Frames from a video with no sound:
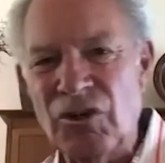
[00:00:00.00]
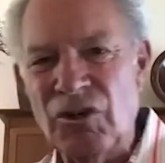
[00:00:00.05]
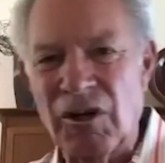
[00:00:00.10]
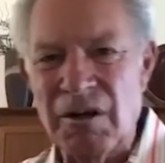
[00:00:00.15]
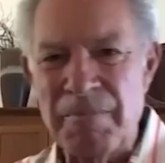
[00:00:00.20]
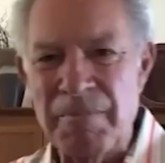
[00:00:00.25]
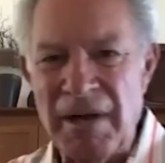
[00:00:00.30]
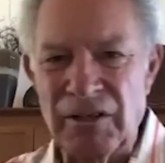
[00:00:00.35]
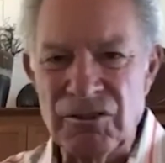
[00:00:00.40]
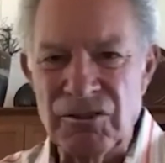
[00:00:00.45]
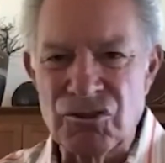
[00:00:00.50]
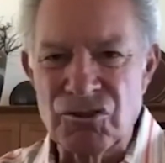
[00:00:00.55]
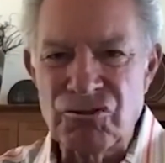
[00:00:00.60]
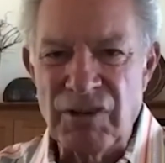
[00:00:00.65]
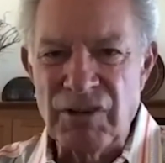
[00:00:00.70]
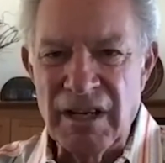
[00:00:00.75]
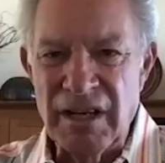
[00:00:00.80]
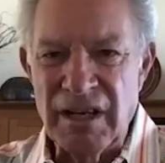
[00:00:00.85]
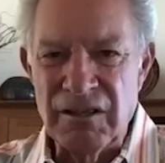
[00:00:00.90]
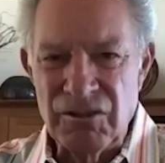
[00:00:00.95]
we talk about in
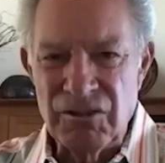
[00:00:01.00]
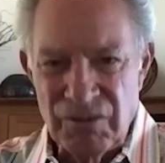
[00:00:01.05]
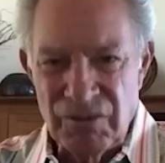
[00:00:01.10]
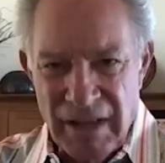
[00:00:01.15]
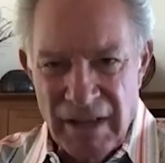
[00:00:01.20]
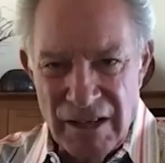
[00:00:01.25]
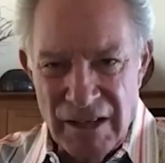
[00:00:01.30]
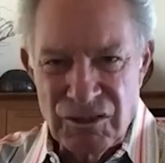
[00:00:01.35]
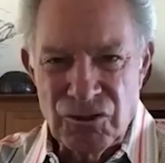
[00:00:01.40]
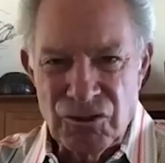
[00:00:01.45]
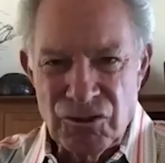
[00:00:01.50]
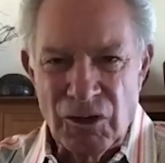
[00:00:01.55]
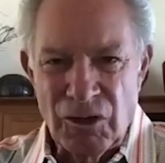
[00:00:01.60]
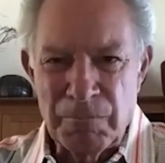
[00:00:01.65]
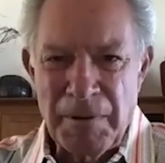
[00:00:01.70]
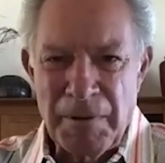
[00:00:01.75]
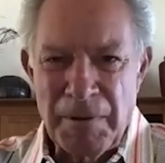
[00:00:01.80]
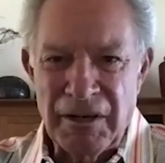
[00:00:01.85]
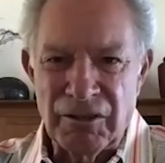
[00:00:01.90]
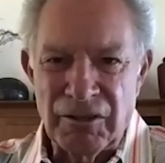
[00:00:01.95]
training, you guys talk about
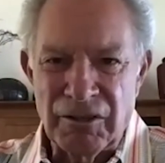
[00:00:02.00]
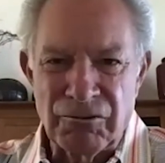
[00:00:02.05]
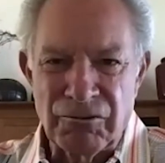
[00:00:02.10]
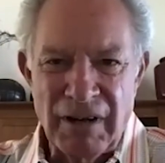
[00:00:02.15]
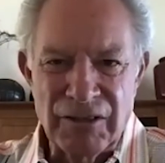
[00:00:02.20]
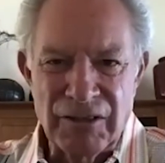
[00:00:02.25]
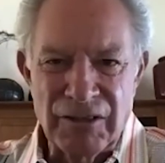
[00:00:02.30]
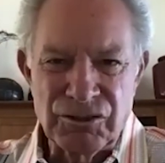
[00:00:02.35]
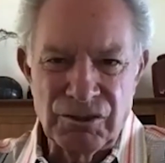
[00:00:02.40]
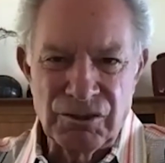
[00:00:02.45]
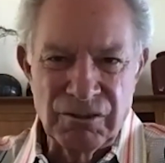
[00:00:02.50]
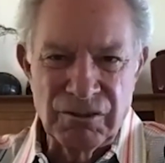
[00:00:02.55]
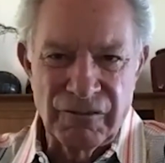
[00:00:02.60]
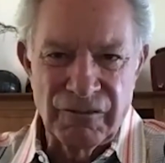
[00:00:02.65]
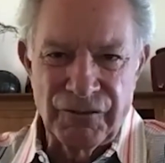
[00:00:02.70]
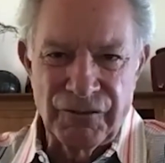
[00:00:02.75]
across the university.